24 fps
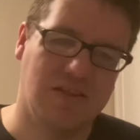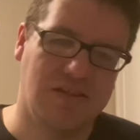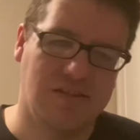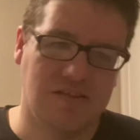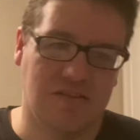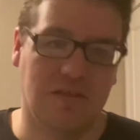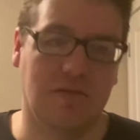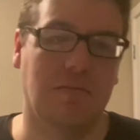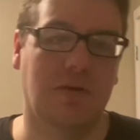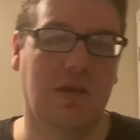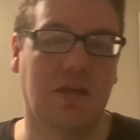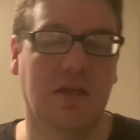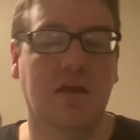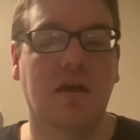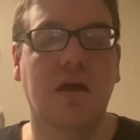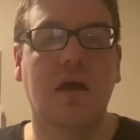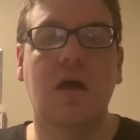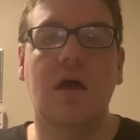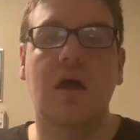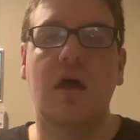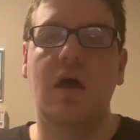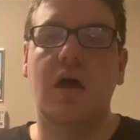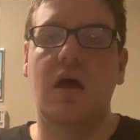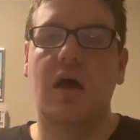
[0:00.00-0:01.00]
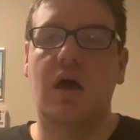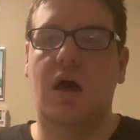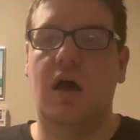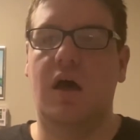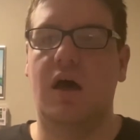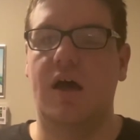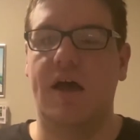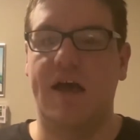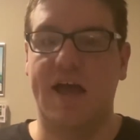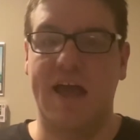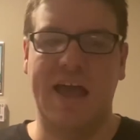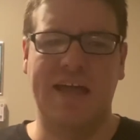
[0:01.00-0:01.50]
to me.
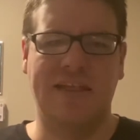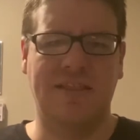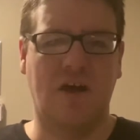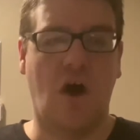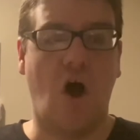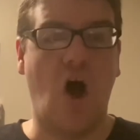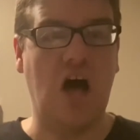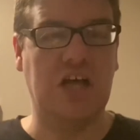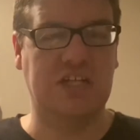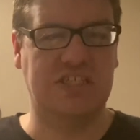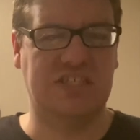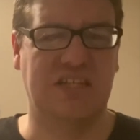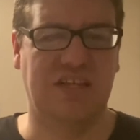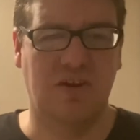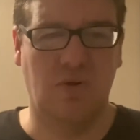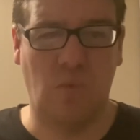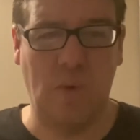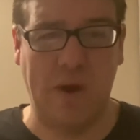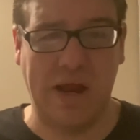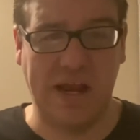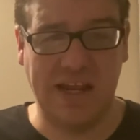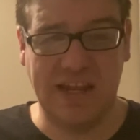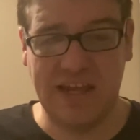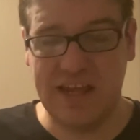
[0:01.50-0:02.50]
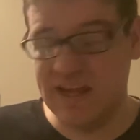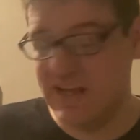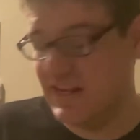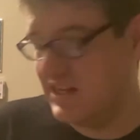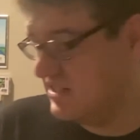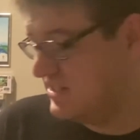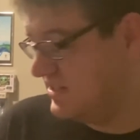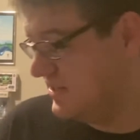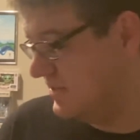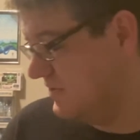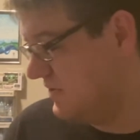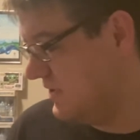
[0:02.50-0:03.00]
And the Austin away kit
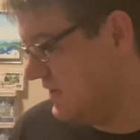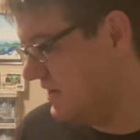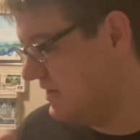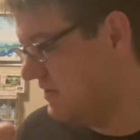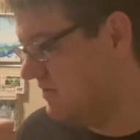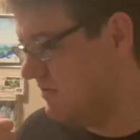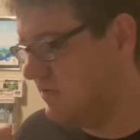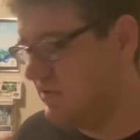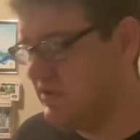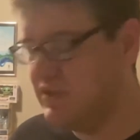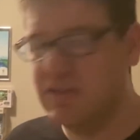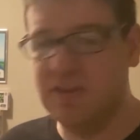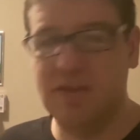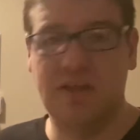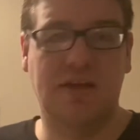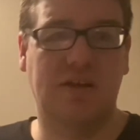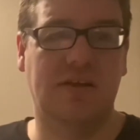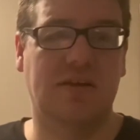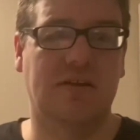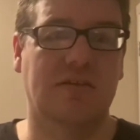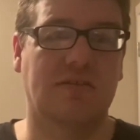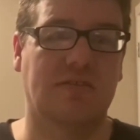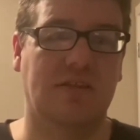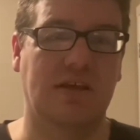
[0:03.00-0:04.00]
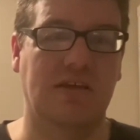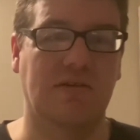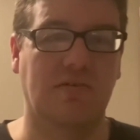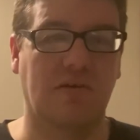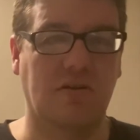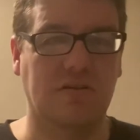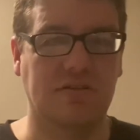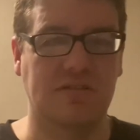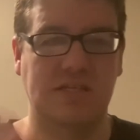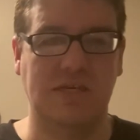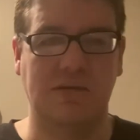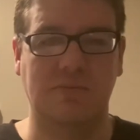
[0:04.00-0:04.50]
too, I didn't really like. They
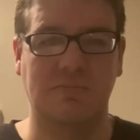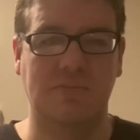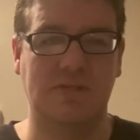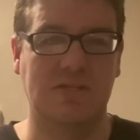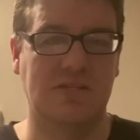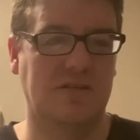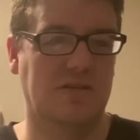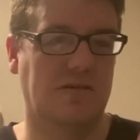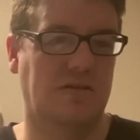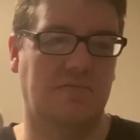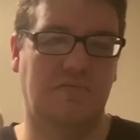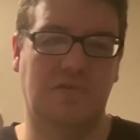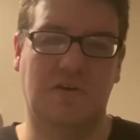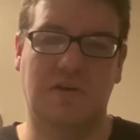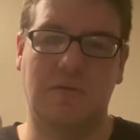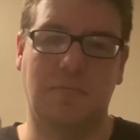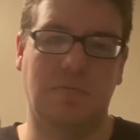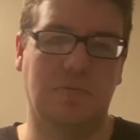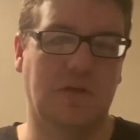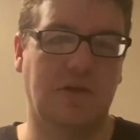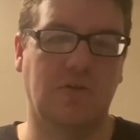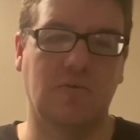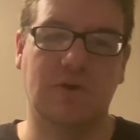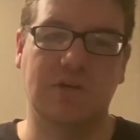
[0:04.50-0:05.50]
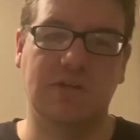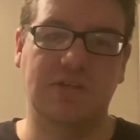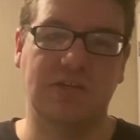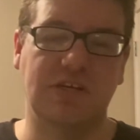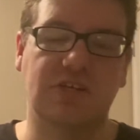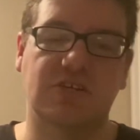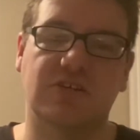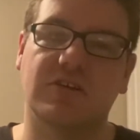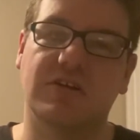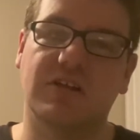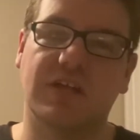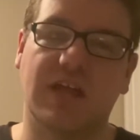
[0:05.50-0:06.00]
all seemed very plain white
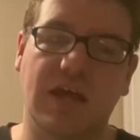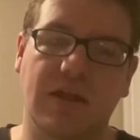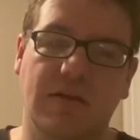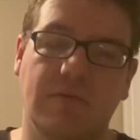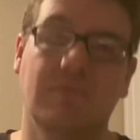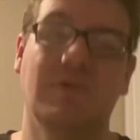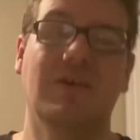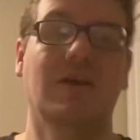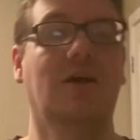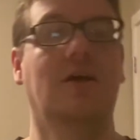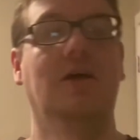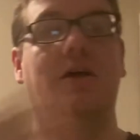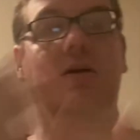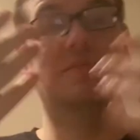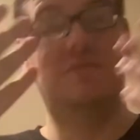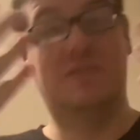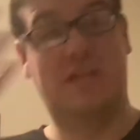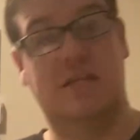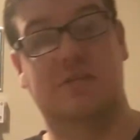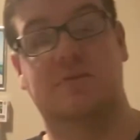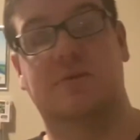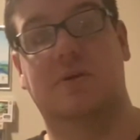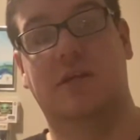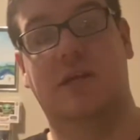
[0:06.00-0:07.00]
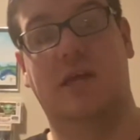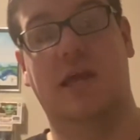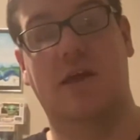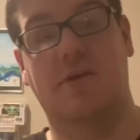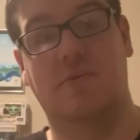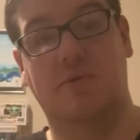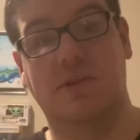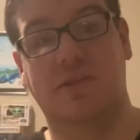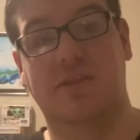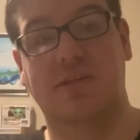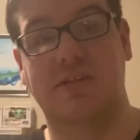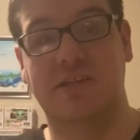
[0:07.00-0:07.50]
t-shirt again, but that's what you get
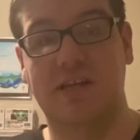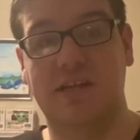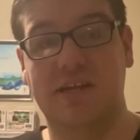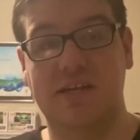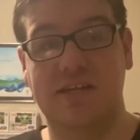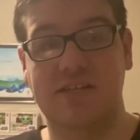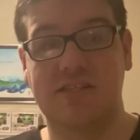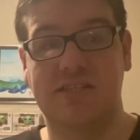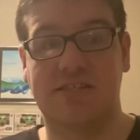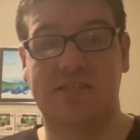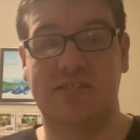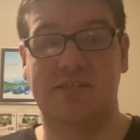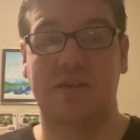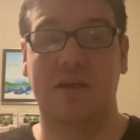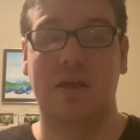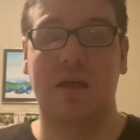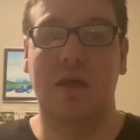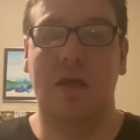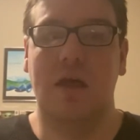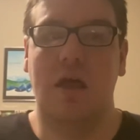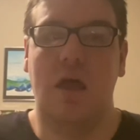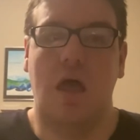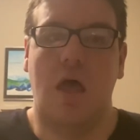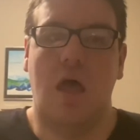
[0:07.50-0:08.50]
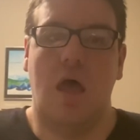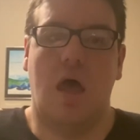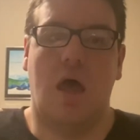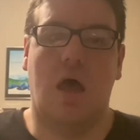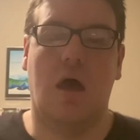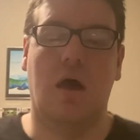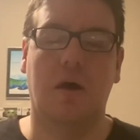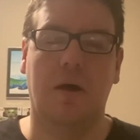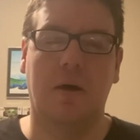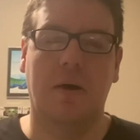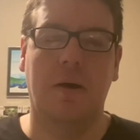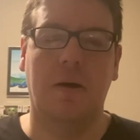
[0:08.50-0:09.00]
with Adidas.
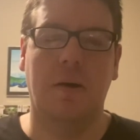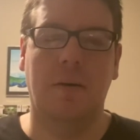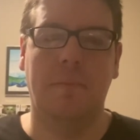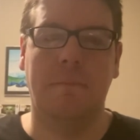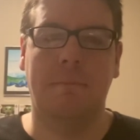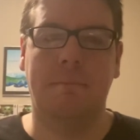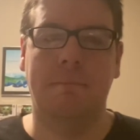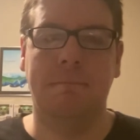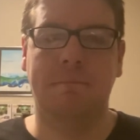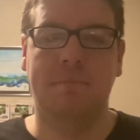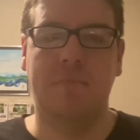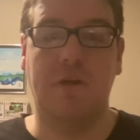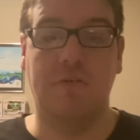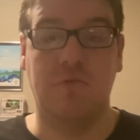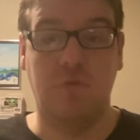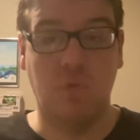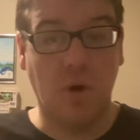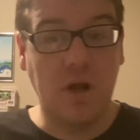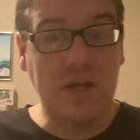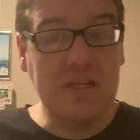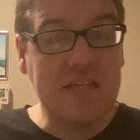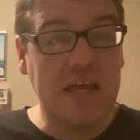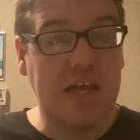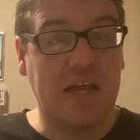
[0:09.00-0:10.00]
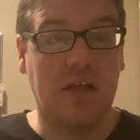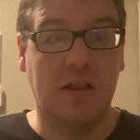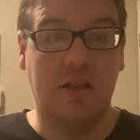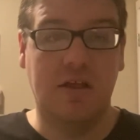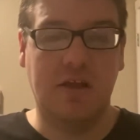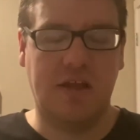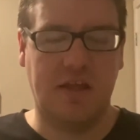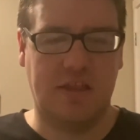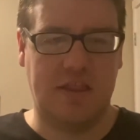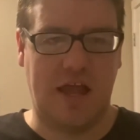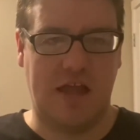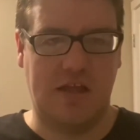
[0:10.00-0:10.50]
If you want to take a look
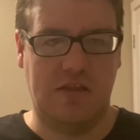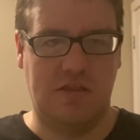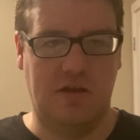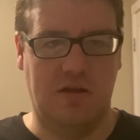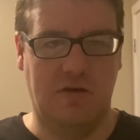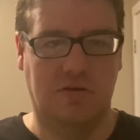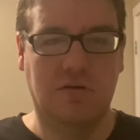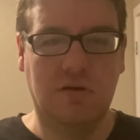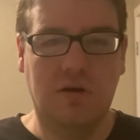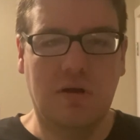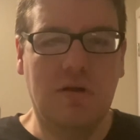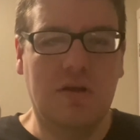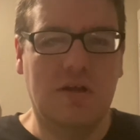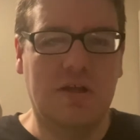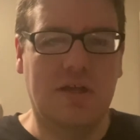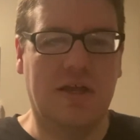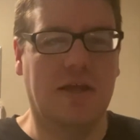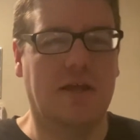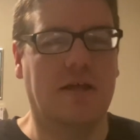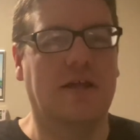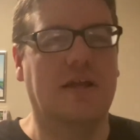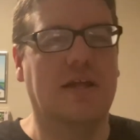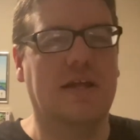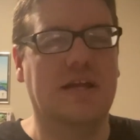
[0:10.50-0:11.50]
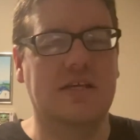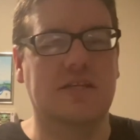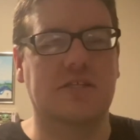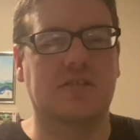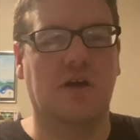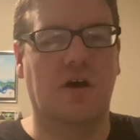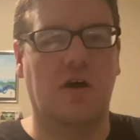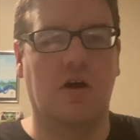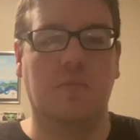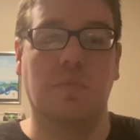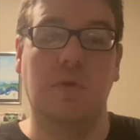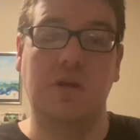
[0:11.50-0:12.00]
at that though, it is
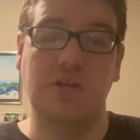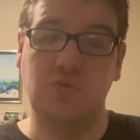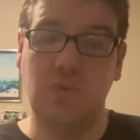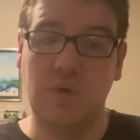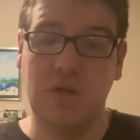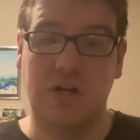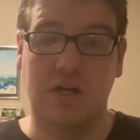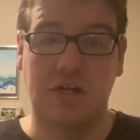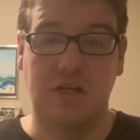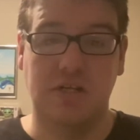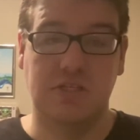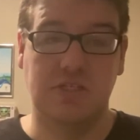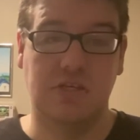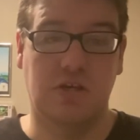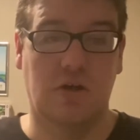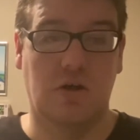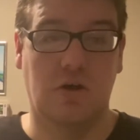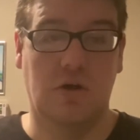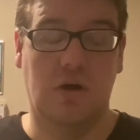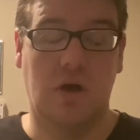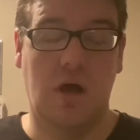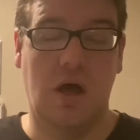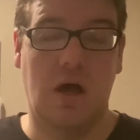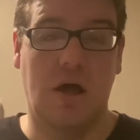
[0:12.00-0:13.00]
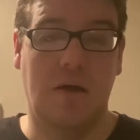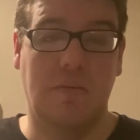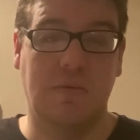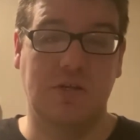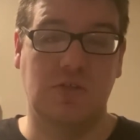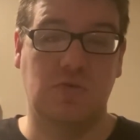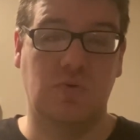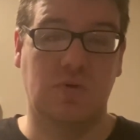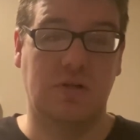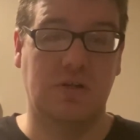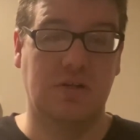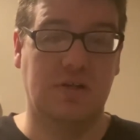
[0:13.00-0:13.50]
on my Twitter. So my
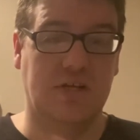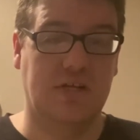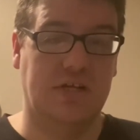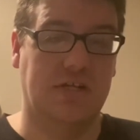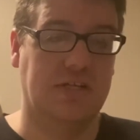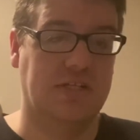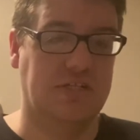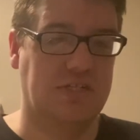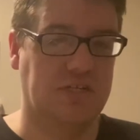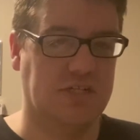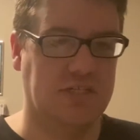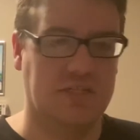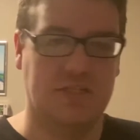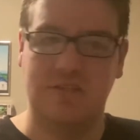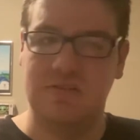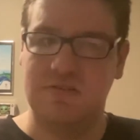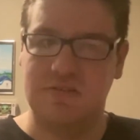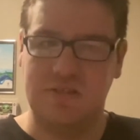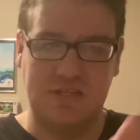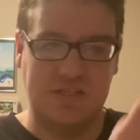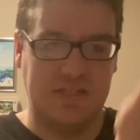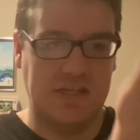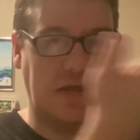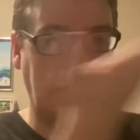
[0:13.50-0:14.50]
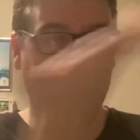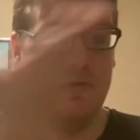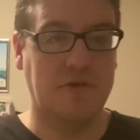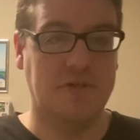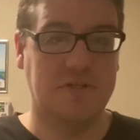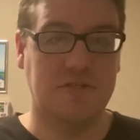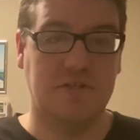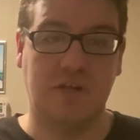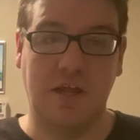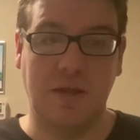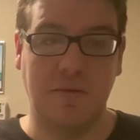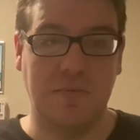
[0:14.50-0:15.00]
Twitter is just the same
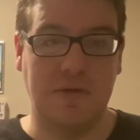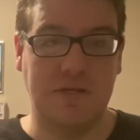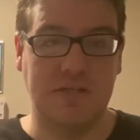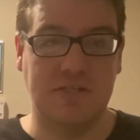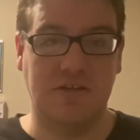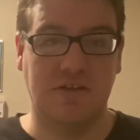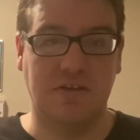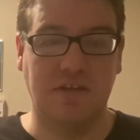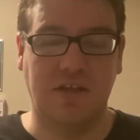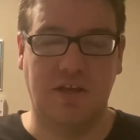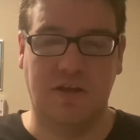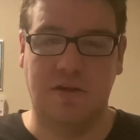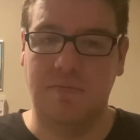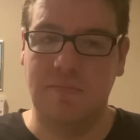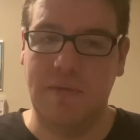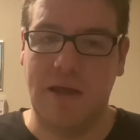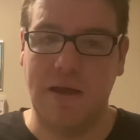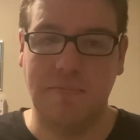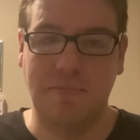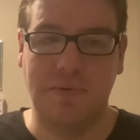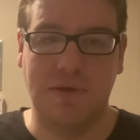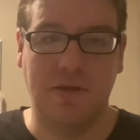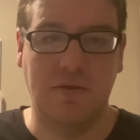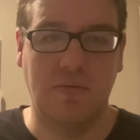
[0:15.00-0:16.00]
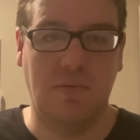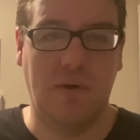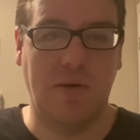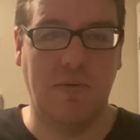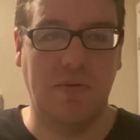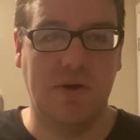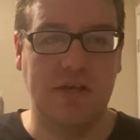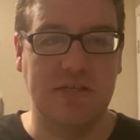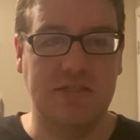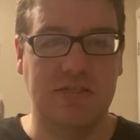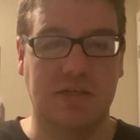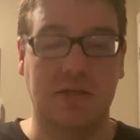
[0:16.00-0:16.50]
username as on here,
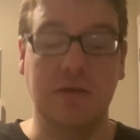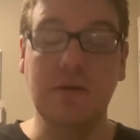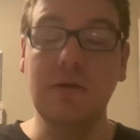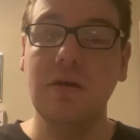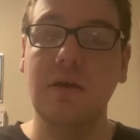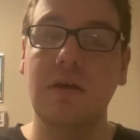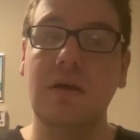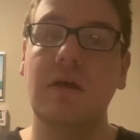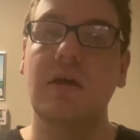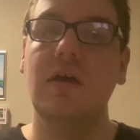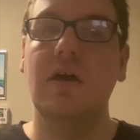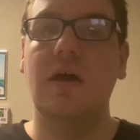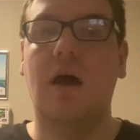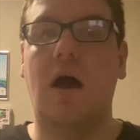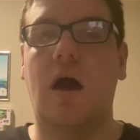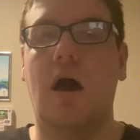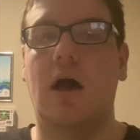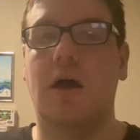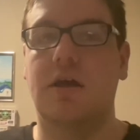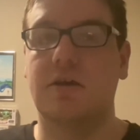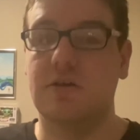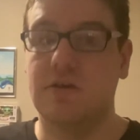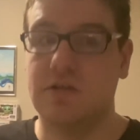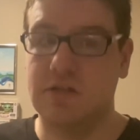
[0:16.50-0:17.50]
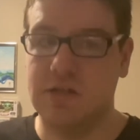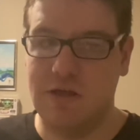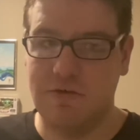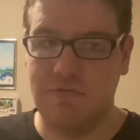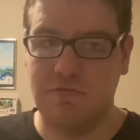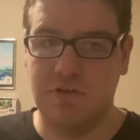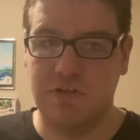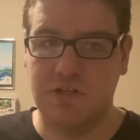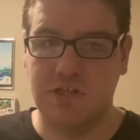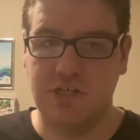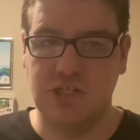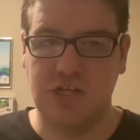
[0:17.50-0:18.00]
MattBNYYC. You can
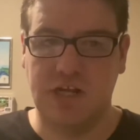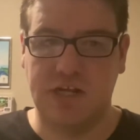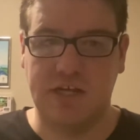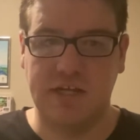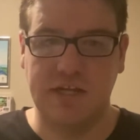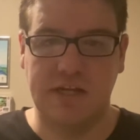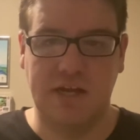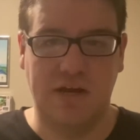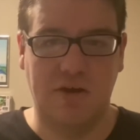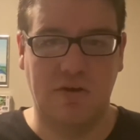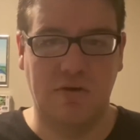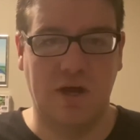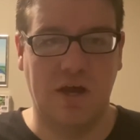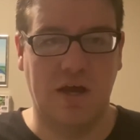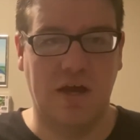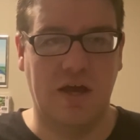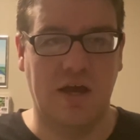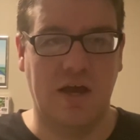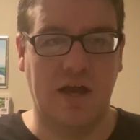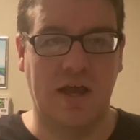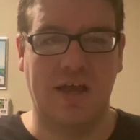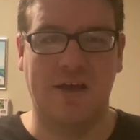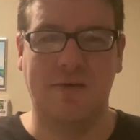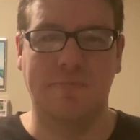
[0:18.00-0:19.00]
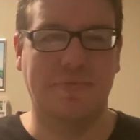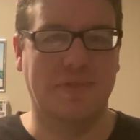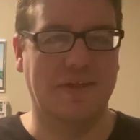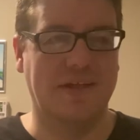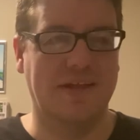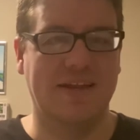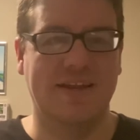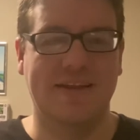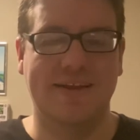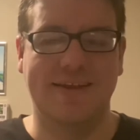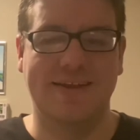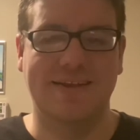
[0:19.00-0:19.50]
definitely check it out. I
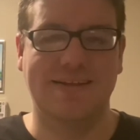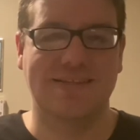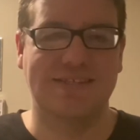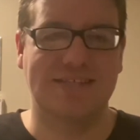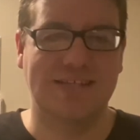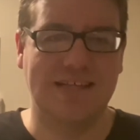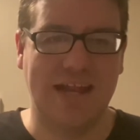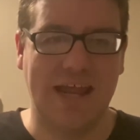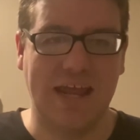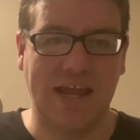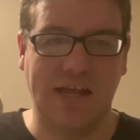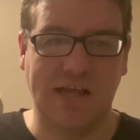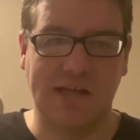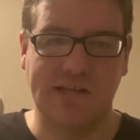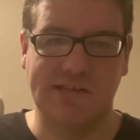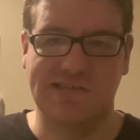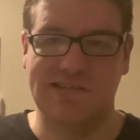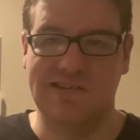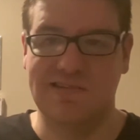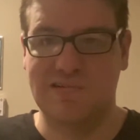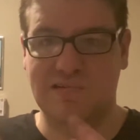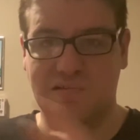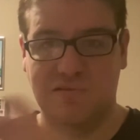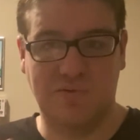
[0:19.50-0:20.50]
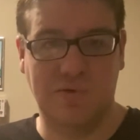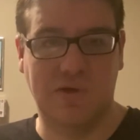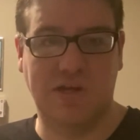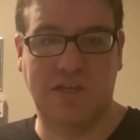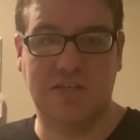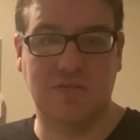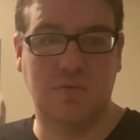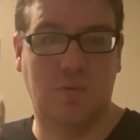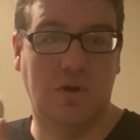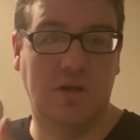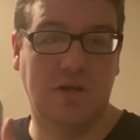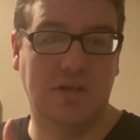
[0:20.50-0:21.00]
updated it today because the Earthquakes
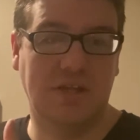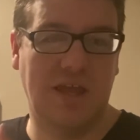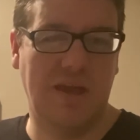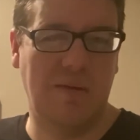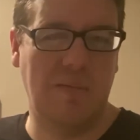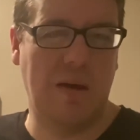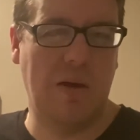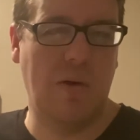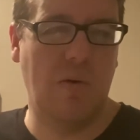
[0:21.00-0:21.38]
one came out.